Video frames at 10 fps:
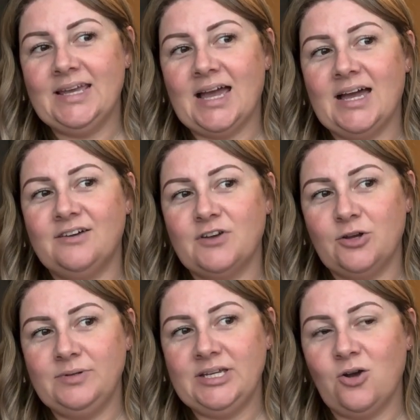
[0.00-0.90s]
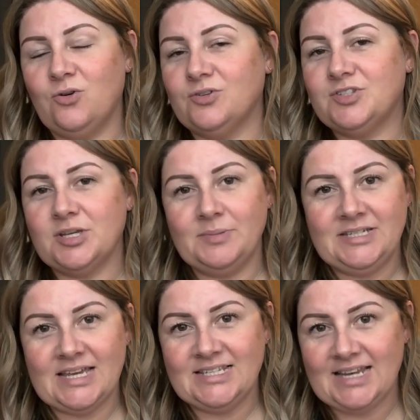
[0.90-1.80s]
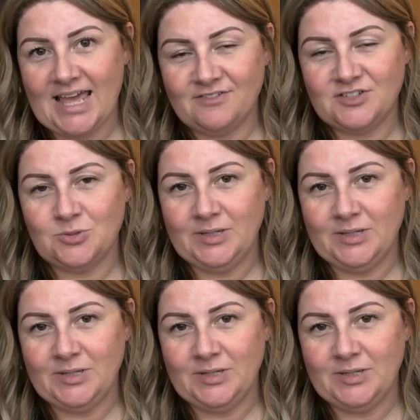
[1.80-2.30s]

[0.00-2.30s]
have only got so many days left.